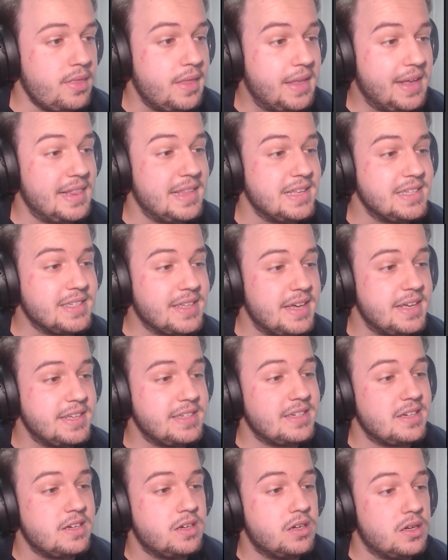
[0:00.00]
In this
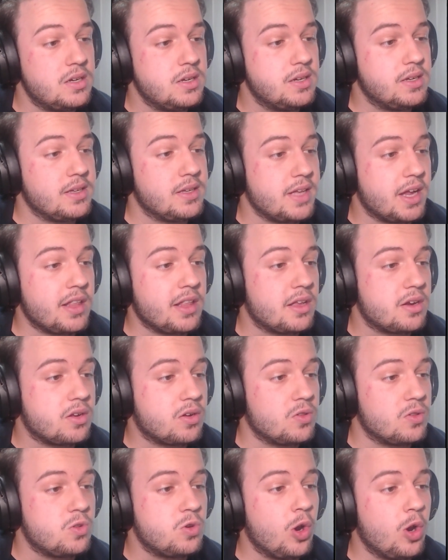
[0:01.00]
case, character
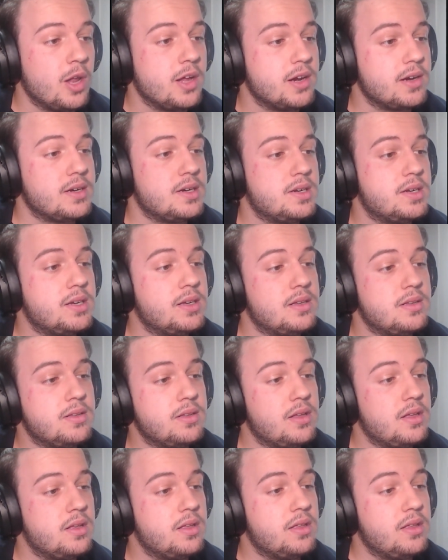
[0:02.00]
controller
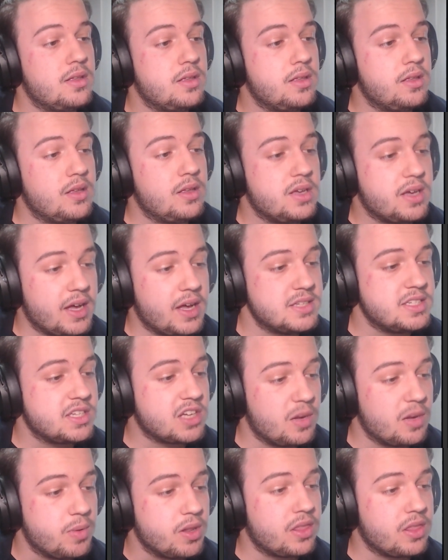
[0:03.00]
has a
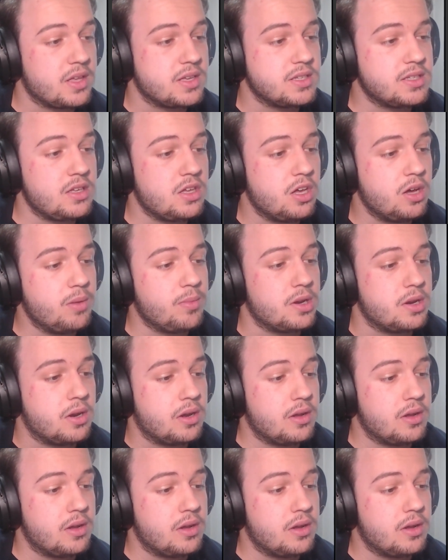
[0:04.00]
couple of things in common.